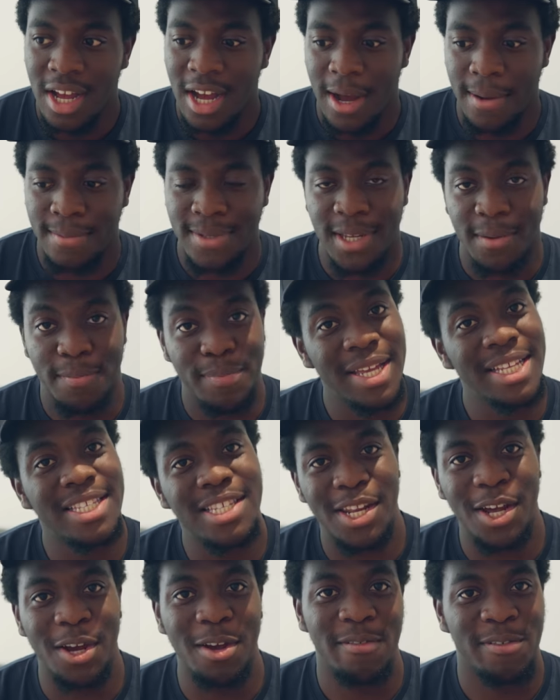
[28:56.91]
Um, so
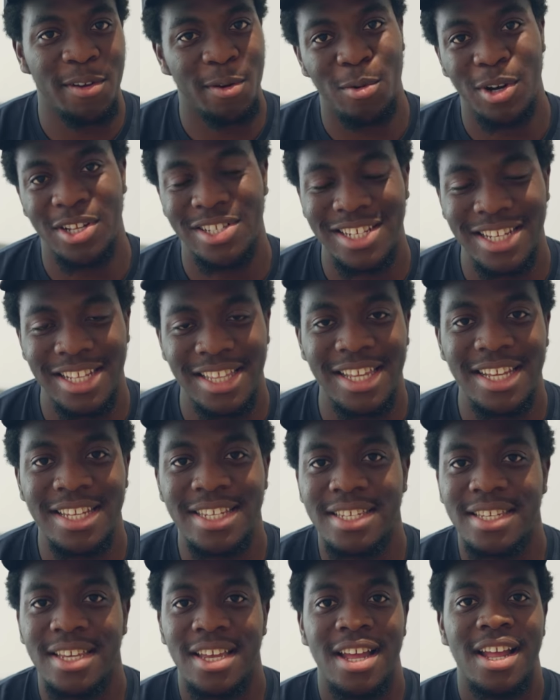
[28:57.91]
Peter Do, if you're watching
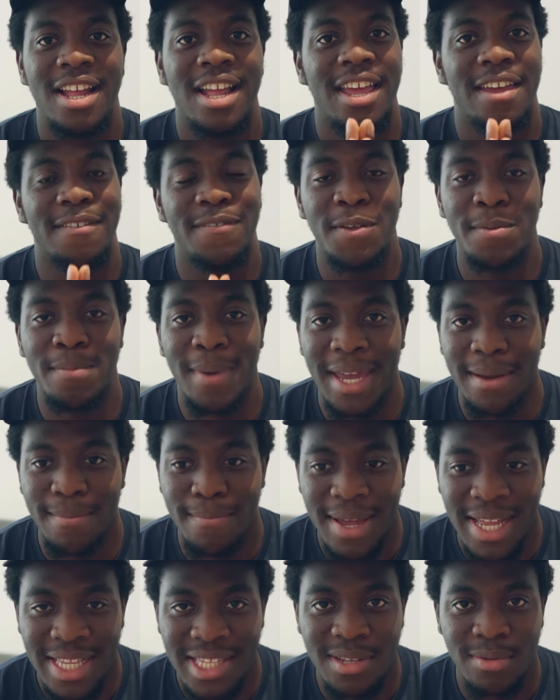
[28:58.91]
this, if you make
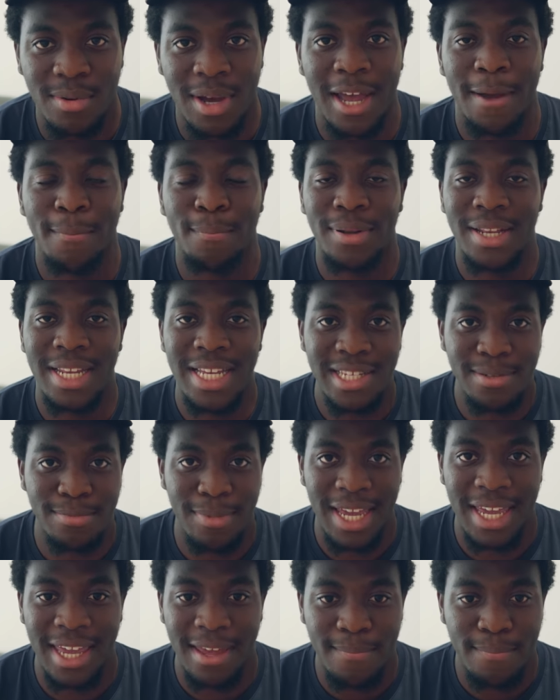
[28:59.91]
men's wear, please
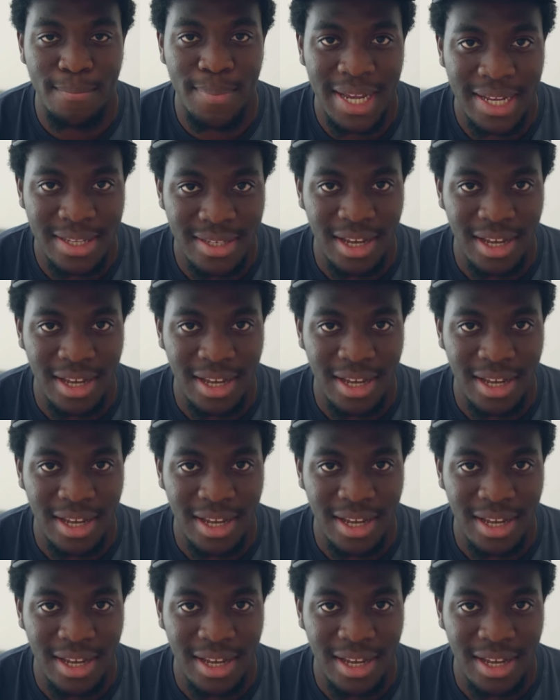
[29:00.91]
make it in big